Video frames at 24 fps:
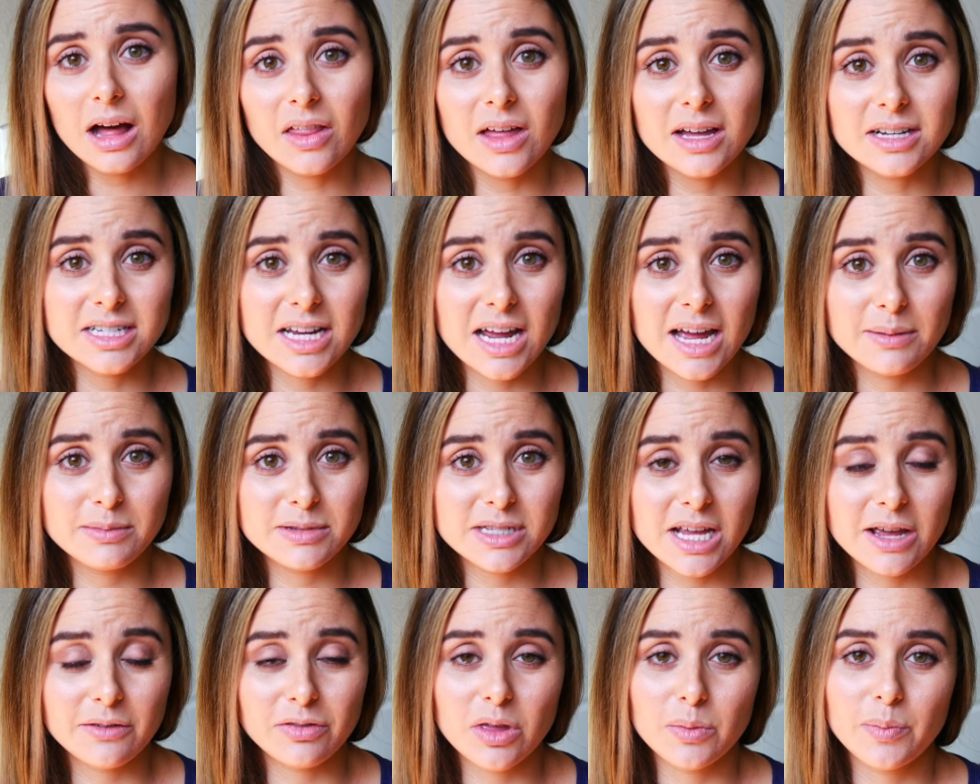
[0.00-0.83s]
A lot of
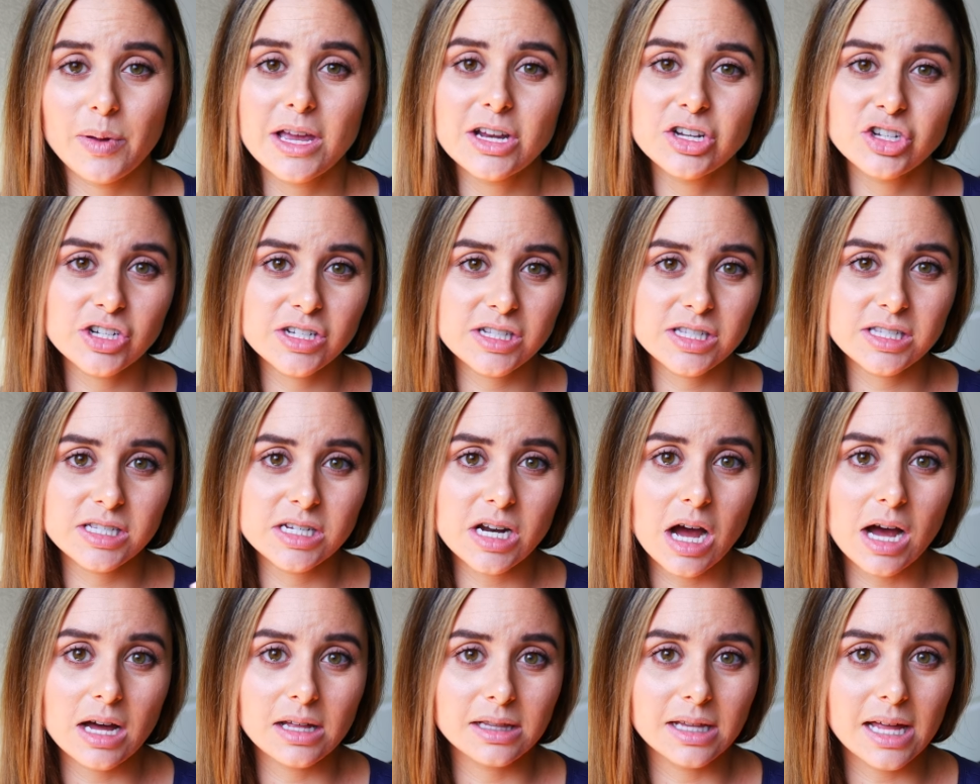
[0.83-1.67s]
times, if the patient's
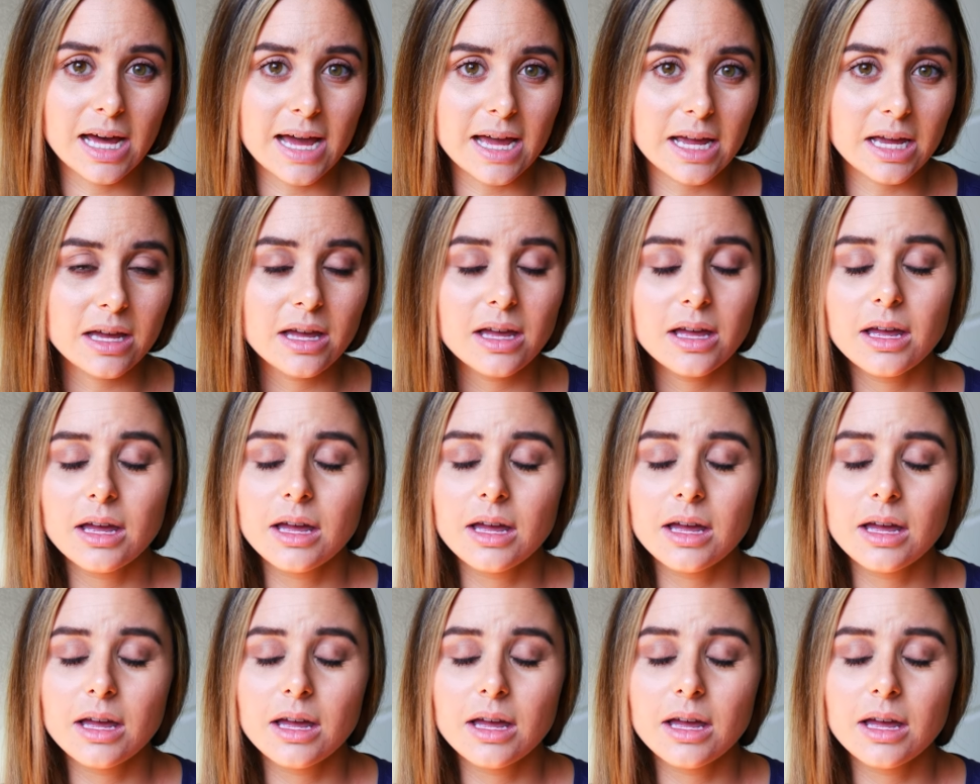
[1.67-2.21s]
not like